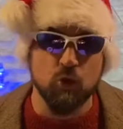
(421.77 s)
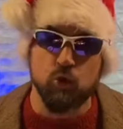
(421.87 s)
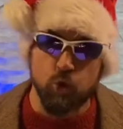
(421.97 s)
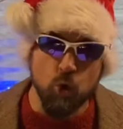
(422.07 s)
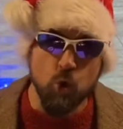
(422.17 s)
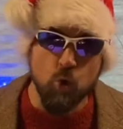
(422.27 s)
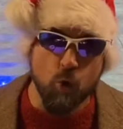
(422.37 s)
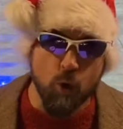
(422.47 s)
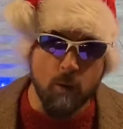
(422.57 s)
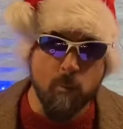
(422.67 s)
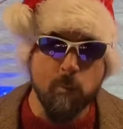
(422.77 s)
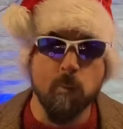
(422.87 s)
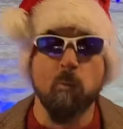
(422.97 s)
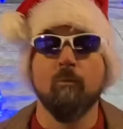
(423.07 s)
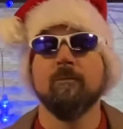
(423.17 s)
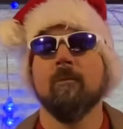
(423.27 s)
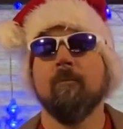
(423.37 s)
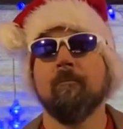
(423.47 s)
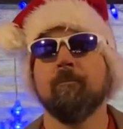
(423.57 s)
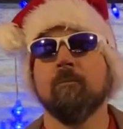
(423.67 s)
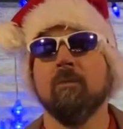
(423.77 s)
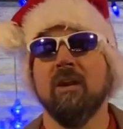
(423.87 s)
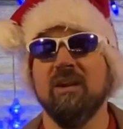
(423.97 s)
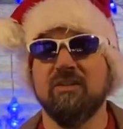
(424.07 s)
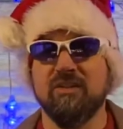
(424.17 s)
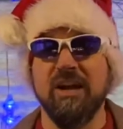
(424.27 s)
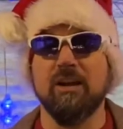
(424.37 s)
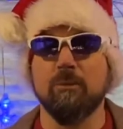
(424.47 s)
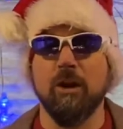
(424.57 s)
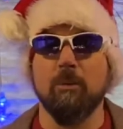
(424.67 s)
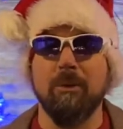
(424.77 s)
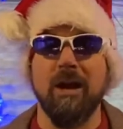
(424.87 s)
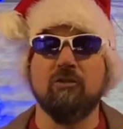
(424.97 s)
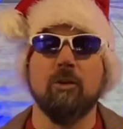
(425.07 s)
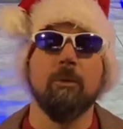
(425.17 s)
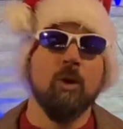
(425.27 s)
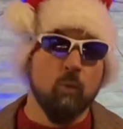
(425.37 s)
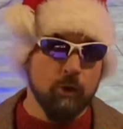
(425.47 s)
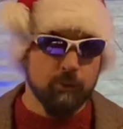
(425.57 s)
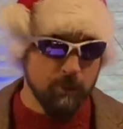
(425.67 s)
to his second round matchup, which we